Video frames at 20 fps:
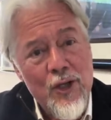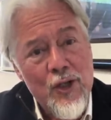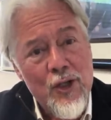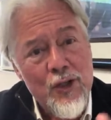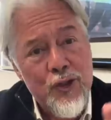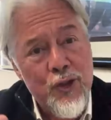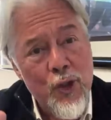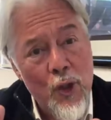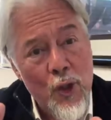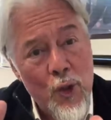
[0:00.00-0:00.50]

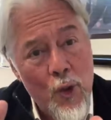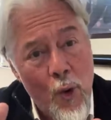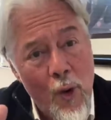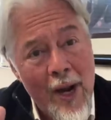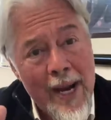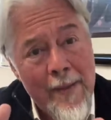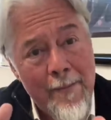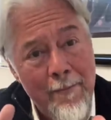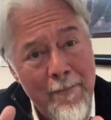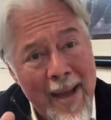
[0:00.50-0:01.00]
So
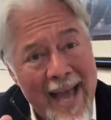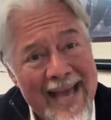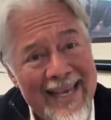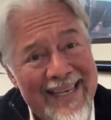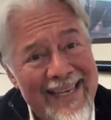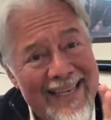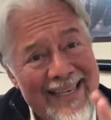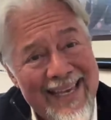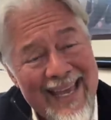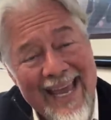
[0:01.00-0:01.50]
going back
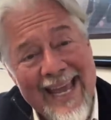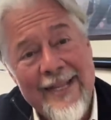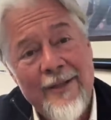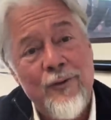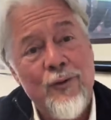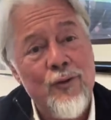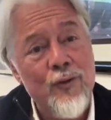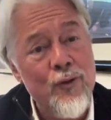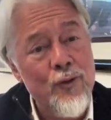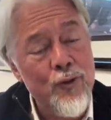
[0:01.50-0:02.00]

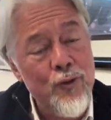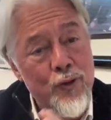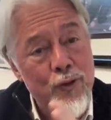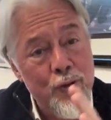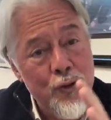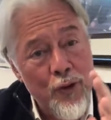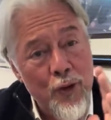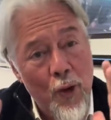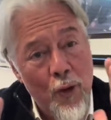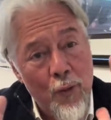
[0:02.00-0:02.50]
again
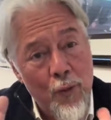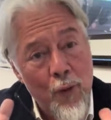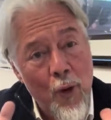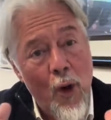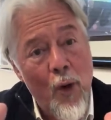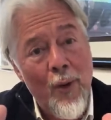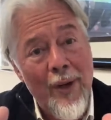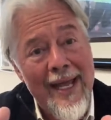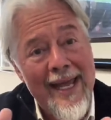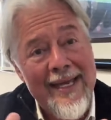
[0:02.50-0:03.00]
to the
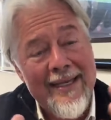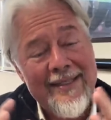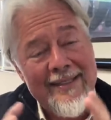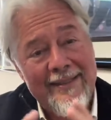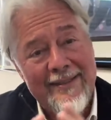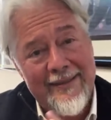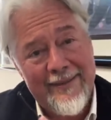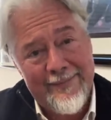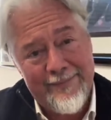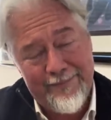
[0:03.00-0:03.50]

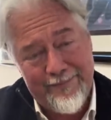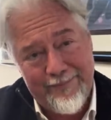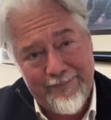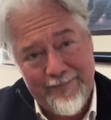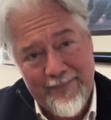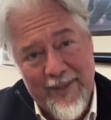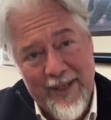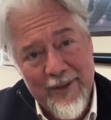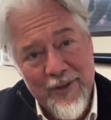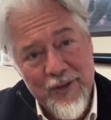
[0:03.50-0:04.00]
Rolex
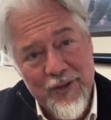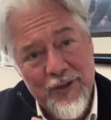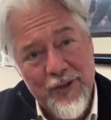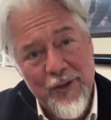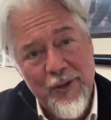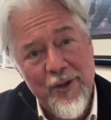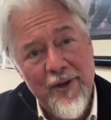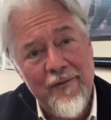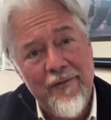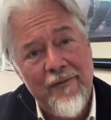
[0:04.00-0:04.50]

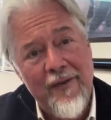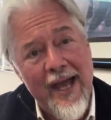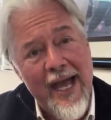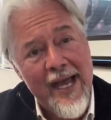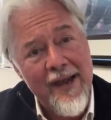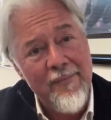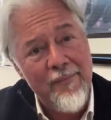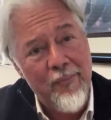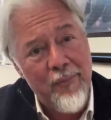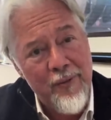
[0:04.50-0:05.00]

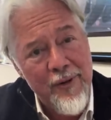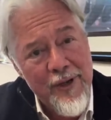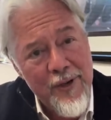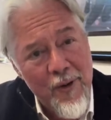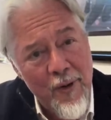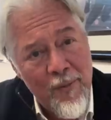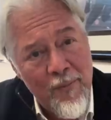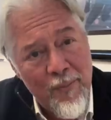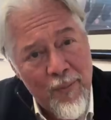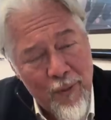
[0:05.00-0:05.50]
Certified
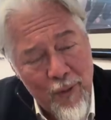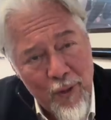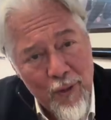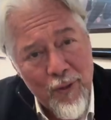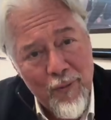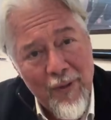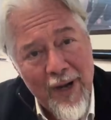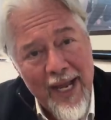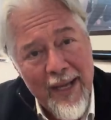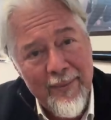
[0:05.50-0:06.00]
Pre-Owned
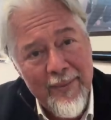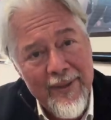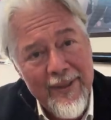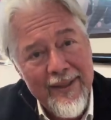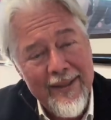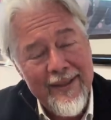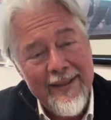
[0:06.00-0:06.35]
Program,